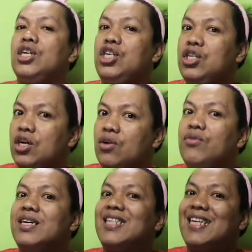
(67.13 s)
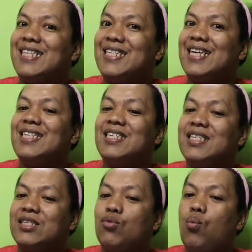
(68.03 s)
You know that
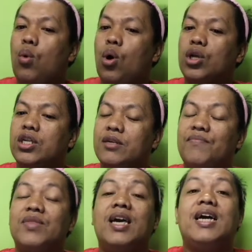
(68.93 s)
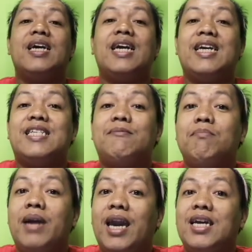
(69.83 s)
sentence 1 is
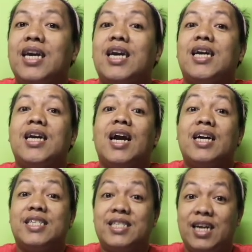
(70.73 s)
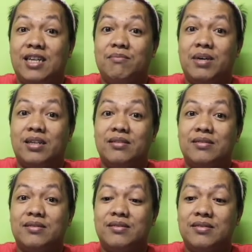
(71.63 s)
making a statement.
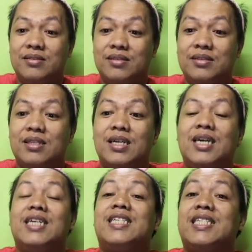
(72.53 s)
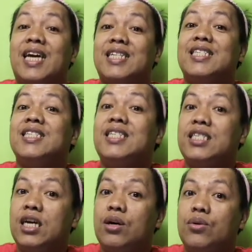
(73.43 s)
Sentence
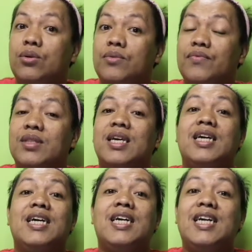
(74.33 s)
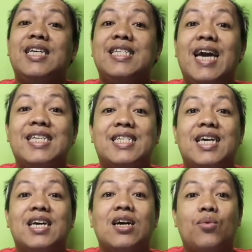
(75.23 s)
2 is
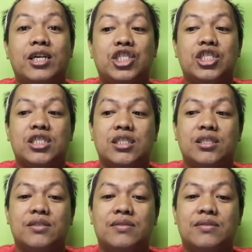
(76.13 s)
asking a question.